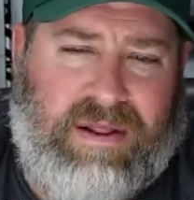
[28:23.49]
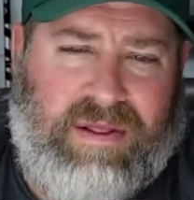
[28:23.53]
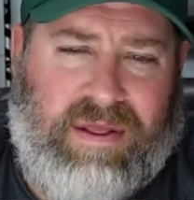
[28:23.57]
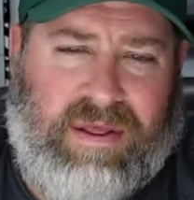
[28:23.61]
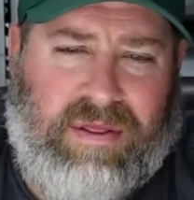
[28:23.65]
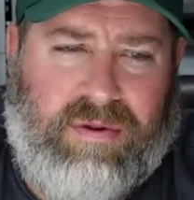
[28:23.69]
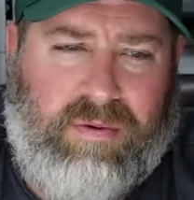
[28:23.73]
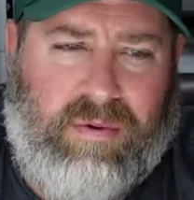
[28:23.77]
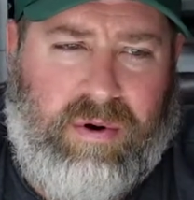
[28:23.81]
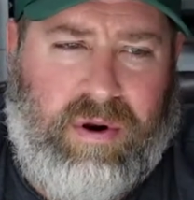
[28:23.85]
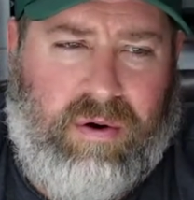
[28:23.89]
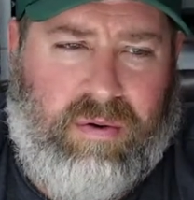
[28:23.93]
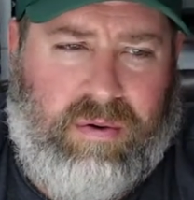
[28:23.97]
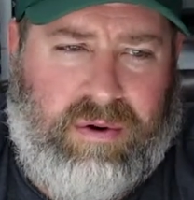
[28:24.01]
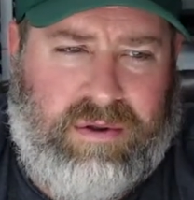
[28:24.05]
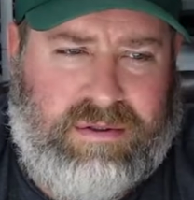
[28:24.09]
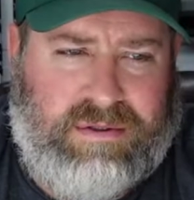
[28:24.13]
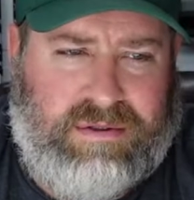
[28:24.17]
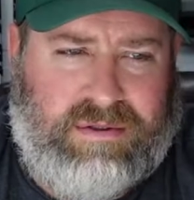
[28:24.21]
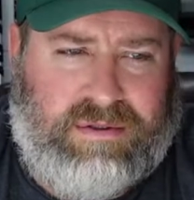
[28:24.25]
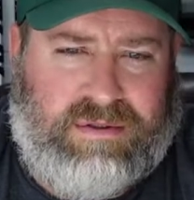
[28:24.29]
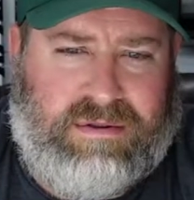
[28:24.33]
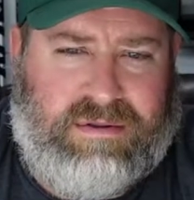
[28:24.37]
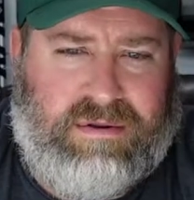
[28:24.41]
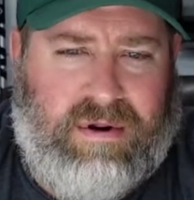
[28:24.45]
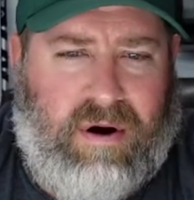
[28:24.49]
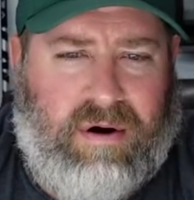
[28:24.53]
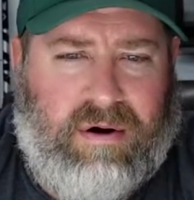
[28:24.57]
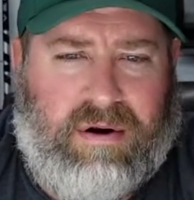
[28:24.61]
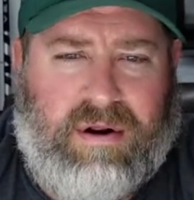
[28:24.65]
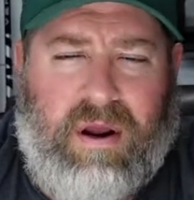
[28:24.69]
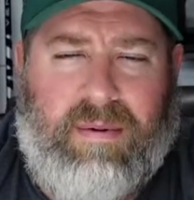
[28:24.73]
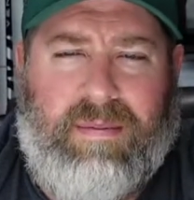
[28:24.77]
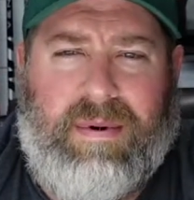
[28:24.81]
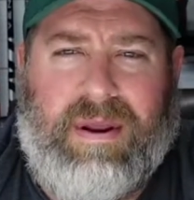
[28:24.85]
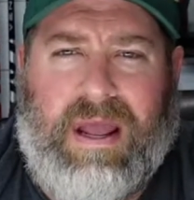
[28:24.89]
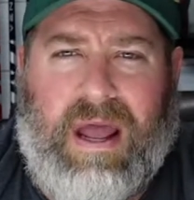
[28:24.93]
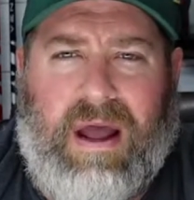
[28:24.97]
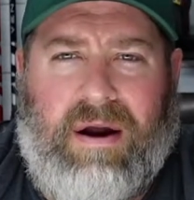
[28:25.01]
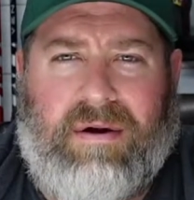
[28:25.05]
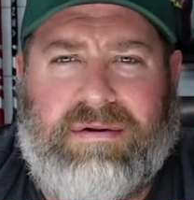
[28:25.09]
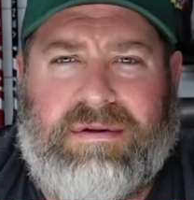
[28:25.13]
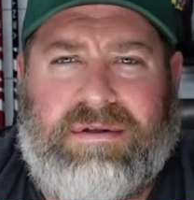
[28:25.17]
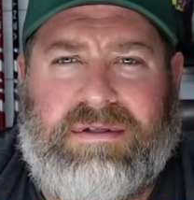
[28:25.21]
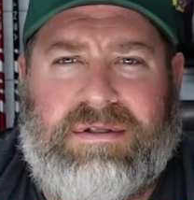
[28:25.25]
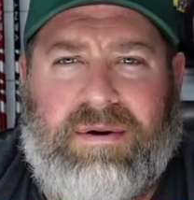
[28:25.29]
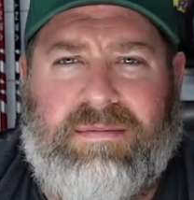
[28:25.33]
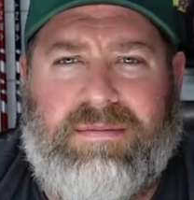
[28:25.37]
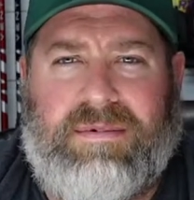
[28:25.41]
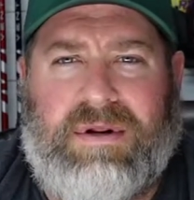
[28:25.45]
I think 301s are coming
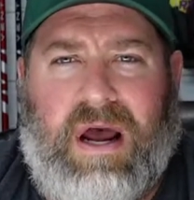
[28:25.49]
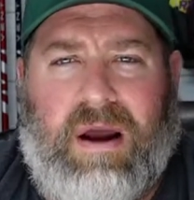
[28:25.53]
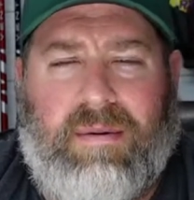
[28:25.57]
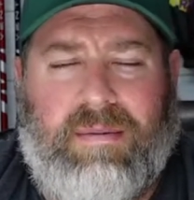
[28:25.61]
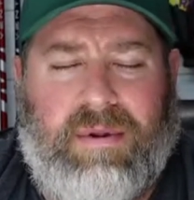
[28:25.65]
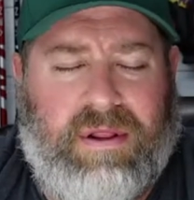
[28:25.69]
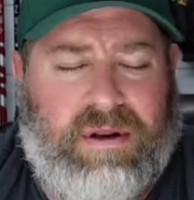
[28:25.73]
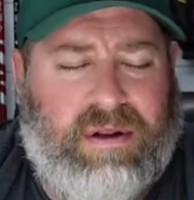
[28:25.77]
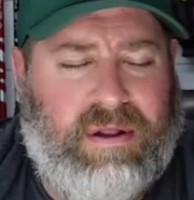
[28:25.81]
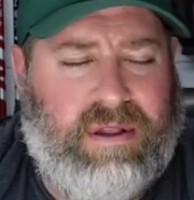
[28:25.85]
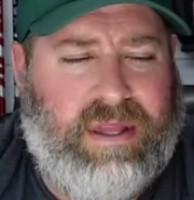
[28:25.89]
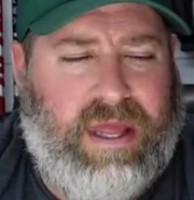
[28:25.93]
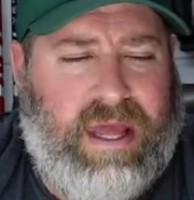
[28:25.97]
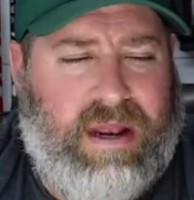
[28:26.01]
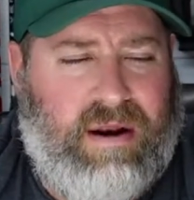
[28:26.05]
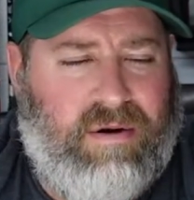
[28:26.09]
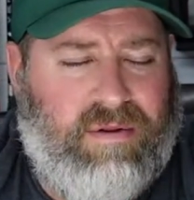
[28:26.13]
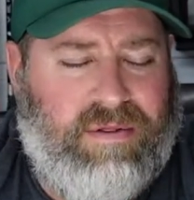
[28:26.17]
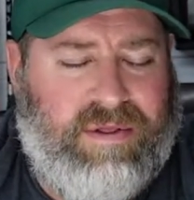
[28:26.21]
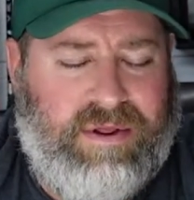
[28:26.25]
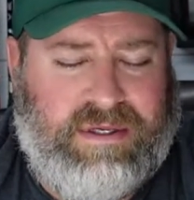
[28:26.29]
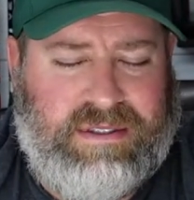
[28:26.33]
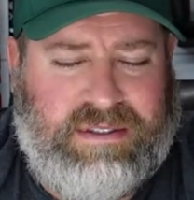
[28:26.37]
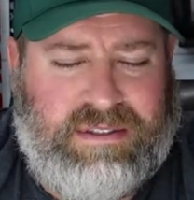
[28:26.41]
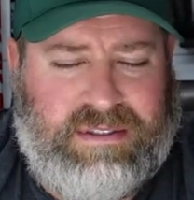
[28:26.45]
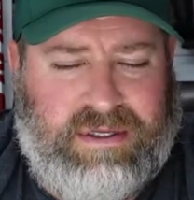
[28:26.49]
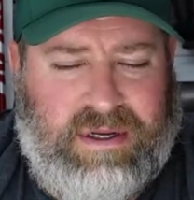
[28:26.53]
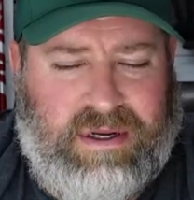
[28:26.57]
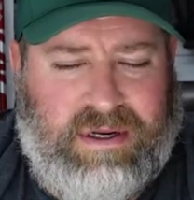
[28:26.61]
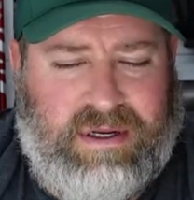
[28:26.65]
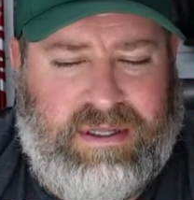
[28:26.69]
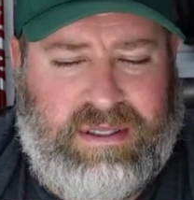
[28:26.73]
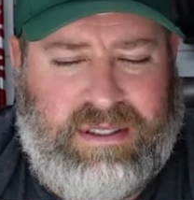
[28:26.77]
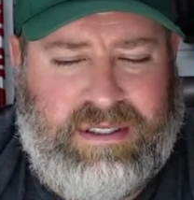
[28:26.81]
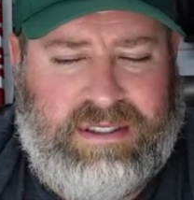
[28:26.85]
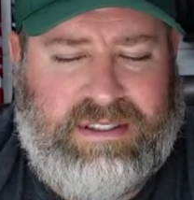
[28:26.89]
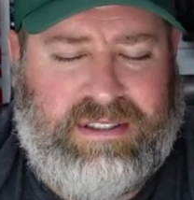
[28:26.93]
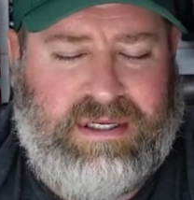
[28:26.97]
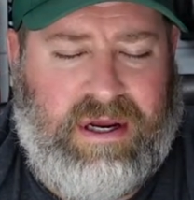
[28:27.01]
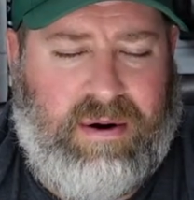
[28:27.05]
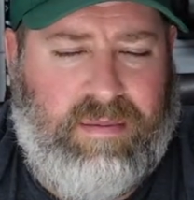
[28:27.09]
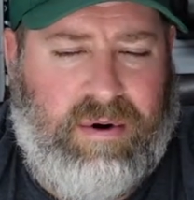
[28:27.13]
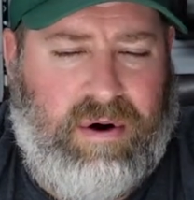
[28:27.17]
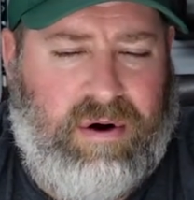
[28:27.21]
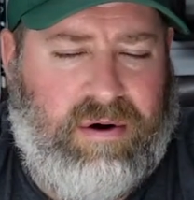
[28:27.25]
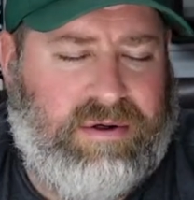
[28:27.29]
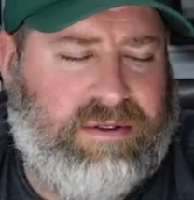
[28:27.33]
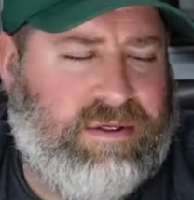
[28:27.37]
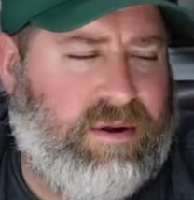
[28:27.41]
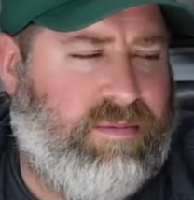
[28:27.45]
out sometime a little later this
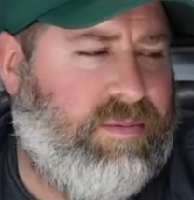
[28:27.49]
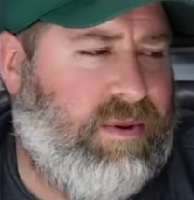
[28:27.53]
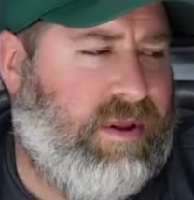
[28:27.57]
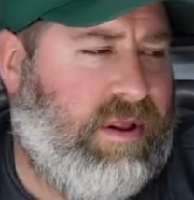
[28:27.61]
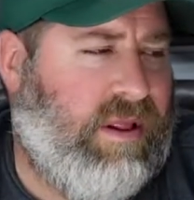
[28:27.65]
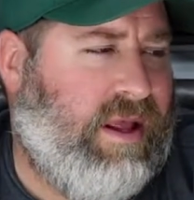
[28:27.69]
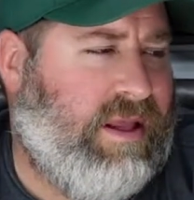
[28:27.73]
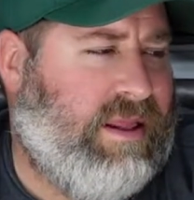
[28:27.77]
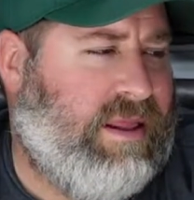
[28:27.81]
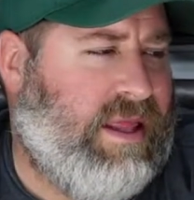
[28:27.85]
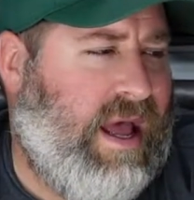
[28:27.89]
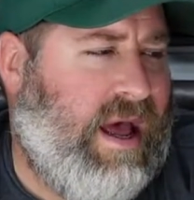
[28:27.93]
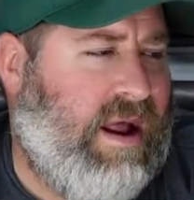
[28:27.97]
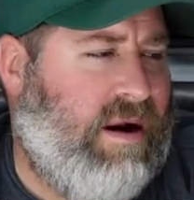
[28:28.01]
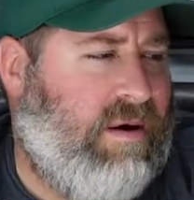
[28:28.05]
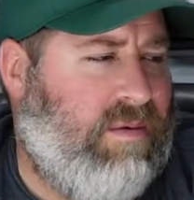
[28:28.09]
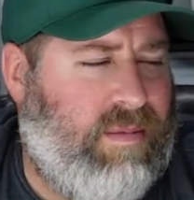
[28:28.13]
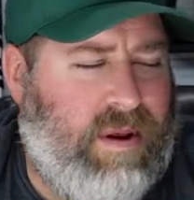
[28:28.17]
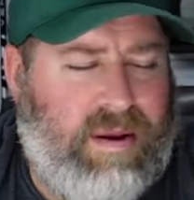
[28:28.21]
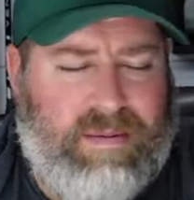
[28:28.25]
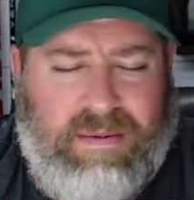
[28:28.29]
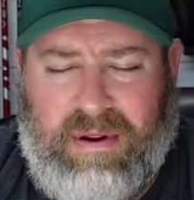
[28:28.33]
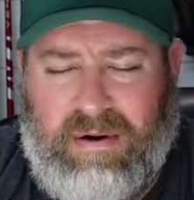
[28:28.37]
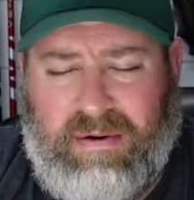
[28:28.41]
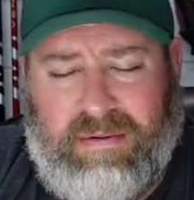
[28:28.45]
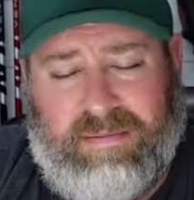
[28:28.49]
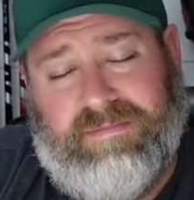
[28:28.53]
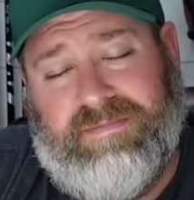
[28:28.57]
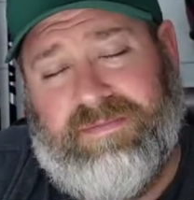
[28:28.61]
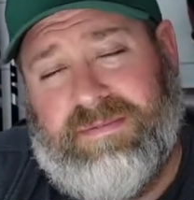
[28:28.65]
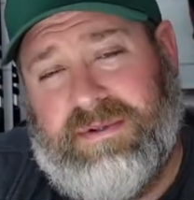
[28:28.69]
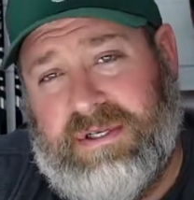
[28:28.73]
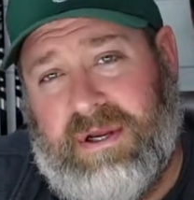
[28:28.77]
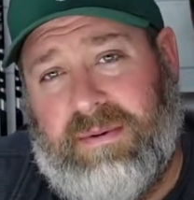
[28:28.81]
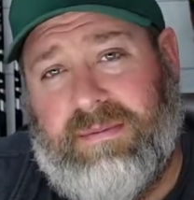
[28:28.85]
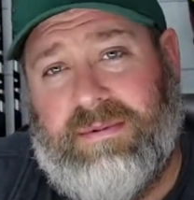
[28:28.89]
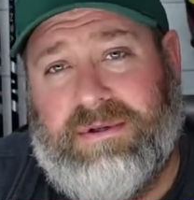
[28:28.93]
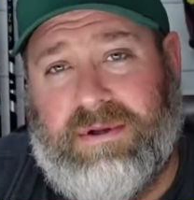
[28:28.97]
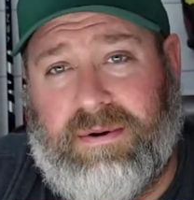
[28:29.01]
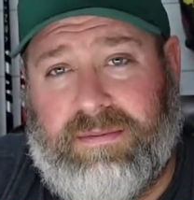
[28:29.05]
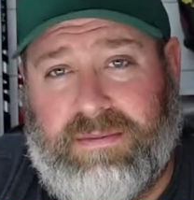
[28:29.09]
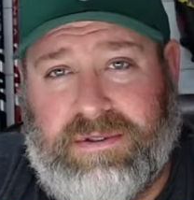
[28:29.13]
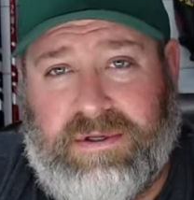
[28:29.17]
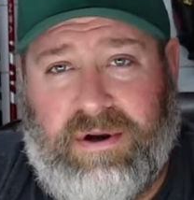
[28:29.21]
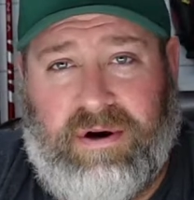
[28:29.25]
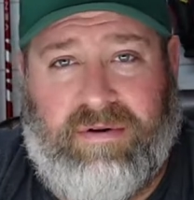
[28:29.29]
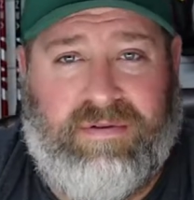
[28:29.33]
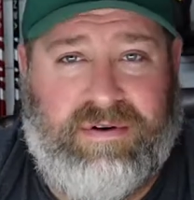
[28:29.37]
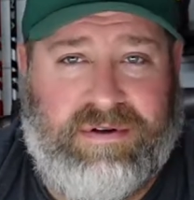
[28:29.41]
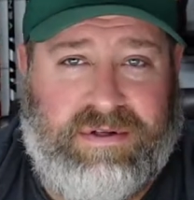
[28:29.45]
summer or something like that, or summer's
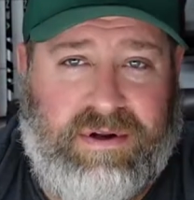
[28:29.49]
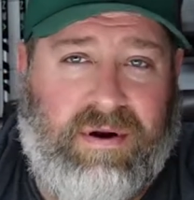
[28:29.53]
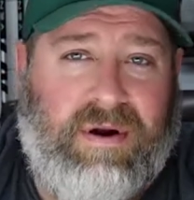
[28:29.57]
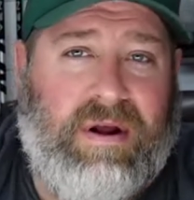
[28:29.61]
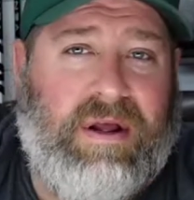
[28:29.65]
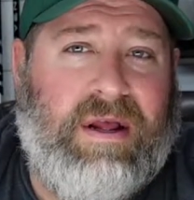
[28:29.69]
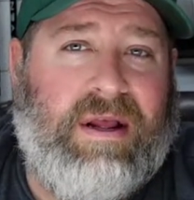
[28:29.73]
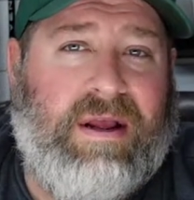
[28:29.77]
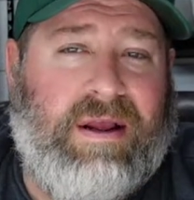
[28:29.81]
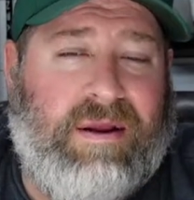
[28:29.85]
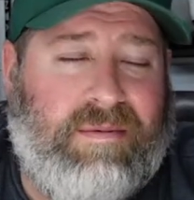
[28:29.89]
almost over, so